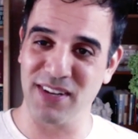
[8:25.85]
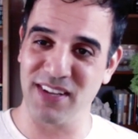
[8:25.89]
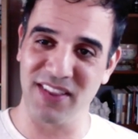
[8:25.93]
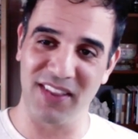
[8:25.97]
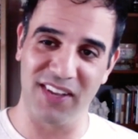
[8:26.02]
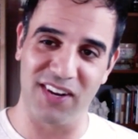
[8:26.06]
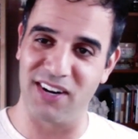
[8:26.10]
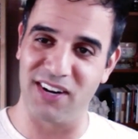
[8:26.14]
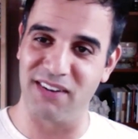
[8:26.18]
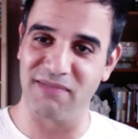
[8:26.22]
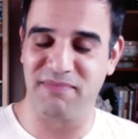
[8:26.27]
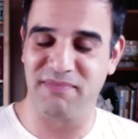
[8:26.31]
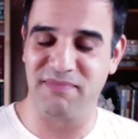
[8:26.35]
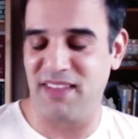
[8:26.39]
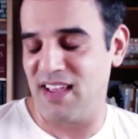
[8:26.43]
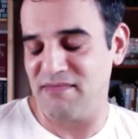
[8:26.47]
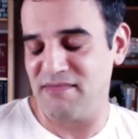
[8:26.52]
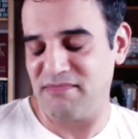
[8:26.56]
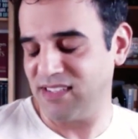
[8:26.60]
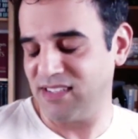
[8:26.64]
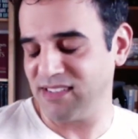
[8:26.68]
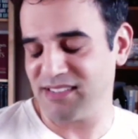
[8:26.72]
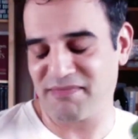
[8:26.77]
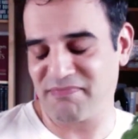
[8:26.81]

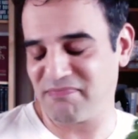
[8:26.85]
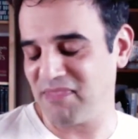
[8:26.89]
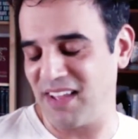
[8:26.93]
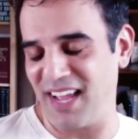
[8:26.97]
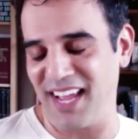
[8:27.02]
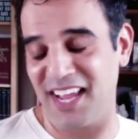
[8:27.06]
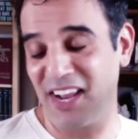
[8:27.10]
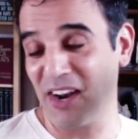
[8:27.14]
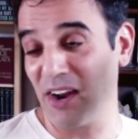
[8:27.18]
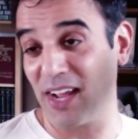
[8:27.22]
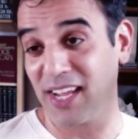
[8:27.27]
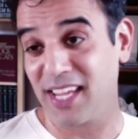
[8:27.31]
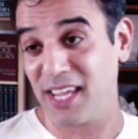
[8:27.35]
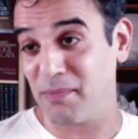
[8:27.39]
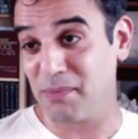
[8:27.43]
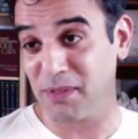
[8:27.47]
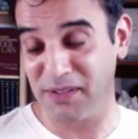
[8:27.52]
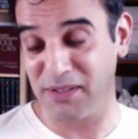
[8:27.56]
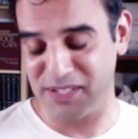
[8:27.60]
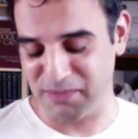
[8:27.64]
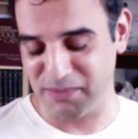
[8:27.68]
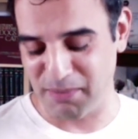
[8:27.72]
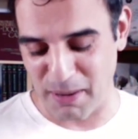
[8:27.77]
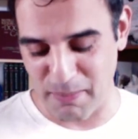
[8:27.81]
I keep
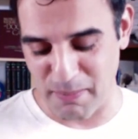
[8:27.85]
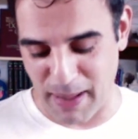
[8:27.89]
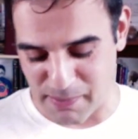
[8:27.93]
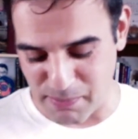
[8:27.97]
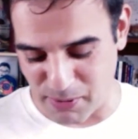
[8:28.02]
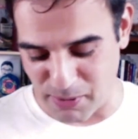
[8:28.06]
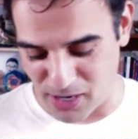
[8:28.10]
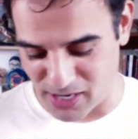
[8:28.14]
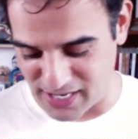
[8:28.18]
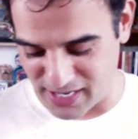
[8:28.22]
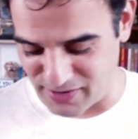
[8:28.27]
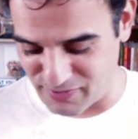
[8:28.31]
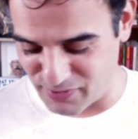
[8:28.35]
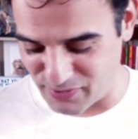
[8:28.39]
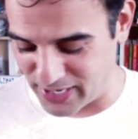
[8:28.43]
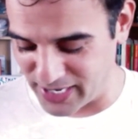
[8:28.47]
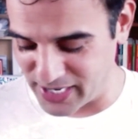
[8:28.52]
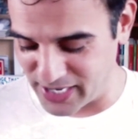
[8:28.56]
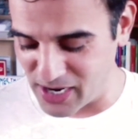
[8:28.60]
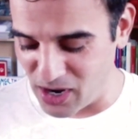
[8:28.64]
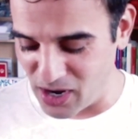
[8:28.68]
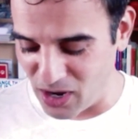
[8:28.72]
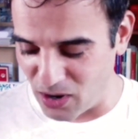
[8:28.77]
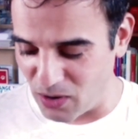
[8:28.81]
these in my back pocket everywhere I
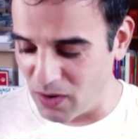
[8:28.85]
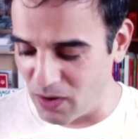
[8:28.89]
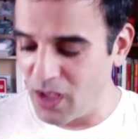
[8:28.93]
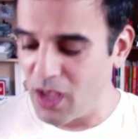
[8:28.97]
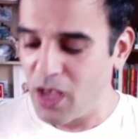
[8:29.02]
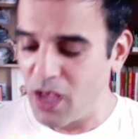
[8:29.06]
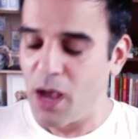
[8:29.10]
go.